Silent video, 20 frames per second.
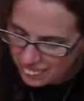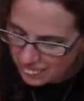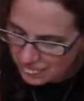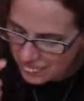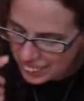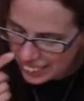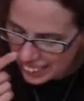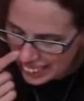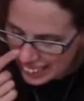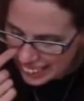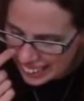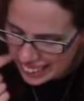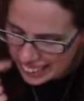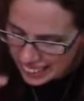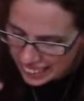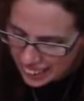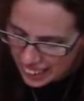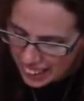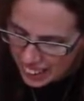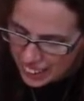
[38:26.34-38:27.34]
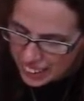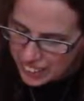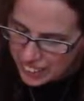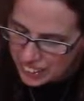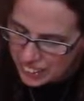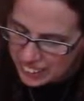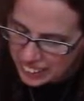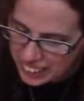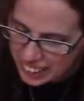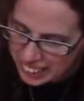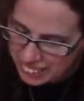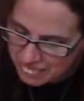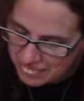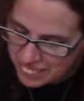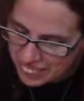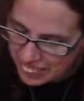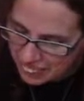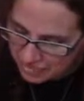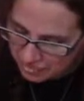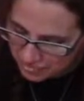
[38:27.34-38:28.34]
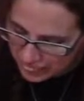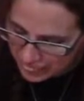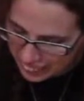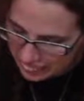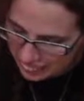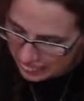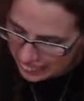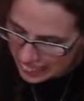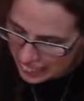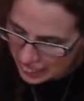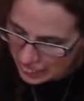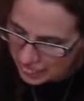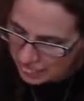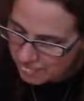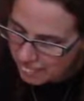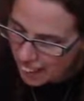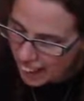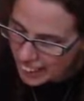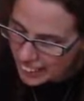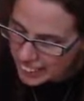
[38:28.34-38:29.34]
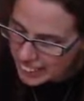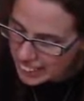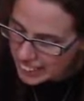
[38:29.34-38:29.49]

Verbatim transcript: one is, she comes on wheels. Her mind is